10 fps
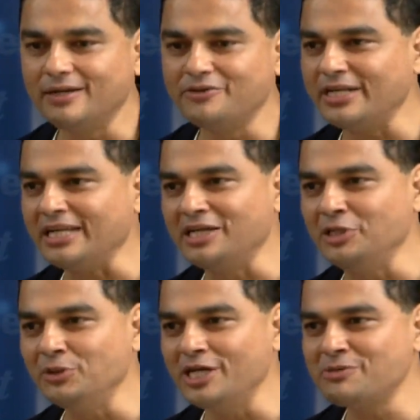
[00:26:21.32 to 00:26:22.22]
drinking a
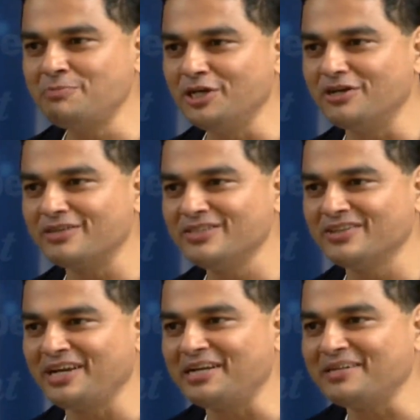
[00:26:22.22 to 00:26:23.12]
new age beer is
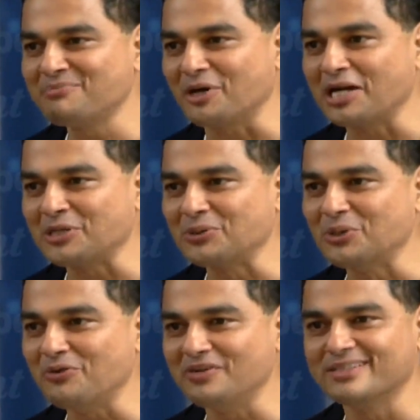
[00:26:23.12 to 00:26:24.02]
a great product to
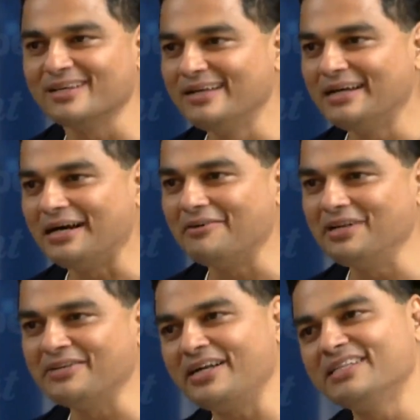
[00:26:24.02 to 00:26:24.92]
go with,
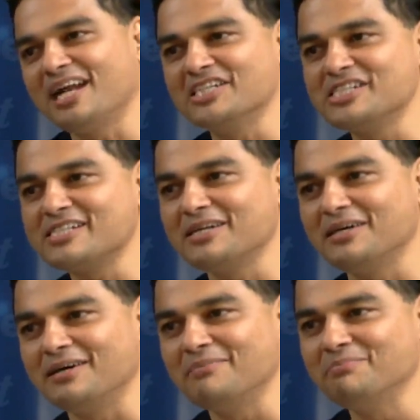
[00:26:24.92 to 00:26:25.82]
we'll create the
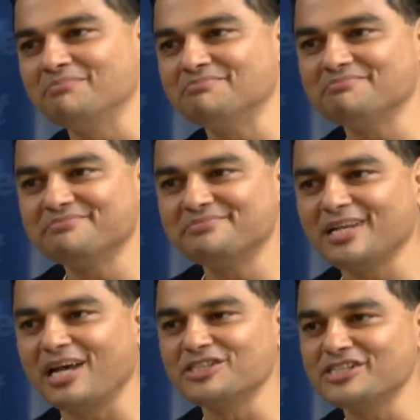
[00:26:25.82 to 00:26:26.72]

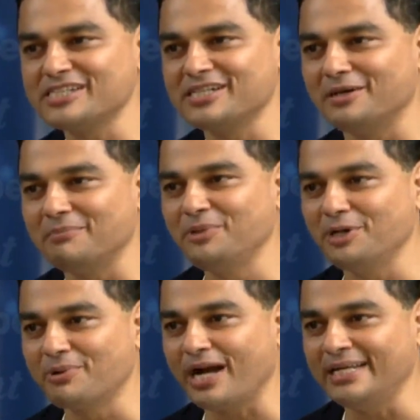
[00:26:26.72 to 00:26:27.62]
largest
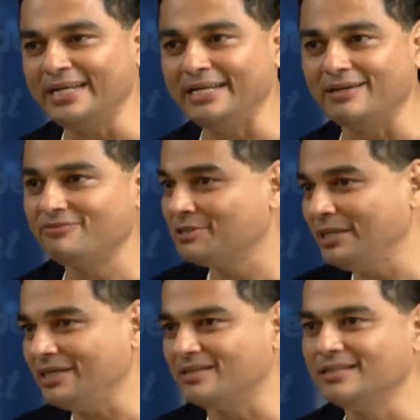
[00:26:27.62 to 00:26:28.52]
beer brand in India with
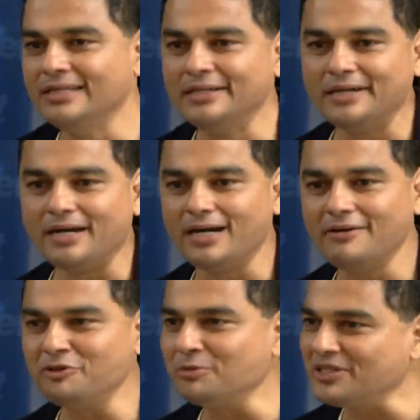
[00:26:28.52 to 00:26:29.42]
Bira.
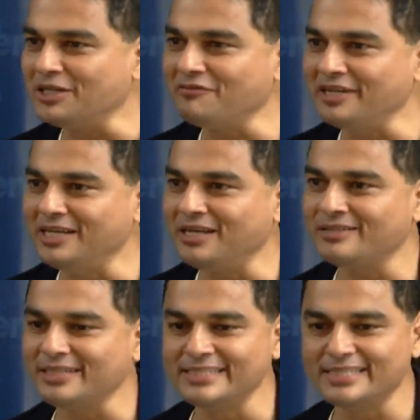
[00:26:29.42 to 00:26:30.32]
If 2% of
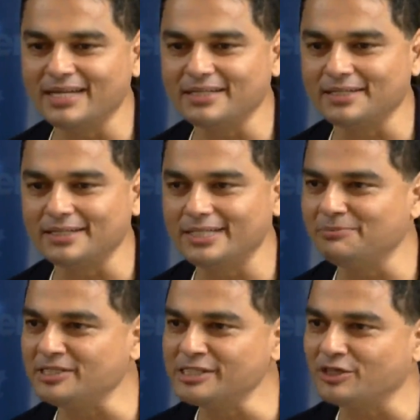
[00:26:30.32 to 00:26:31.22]
India thinks that
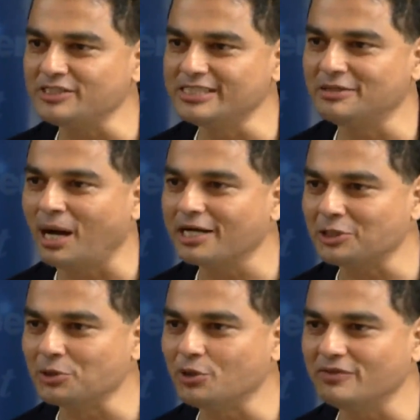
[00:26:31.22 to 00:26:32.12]
dips and sauces is the
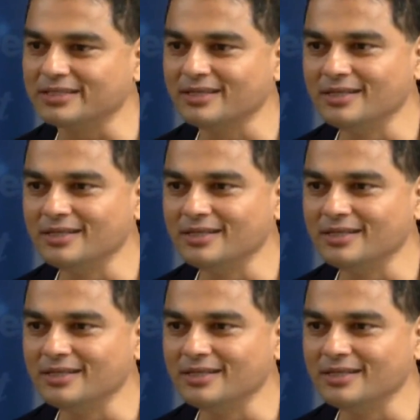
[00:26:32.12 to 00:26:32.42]
market to go with,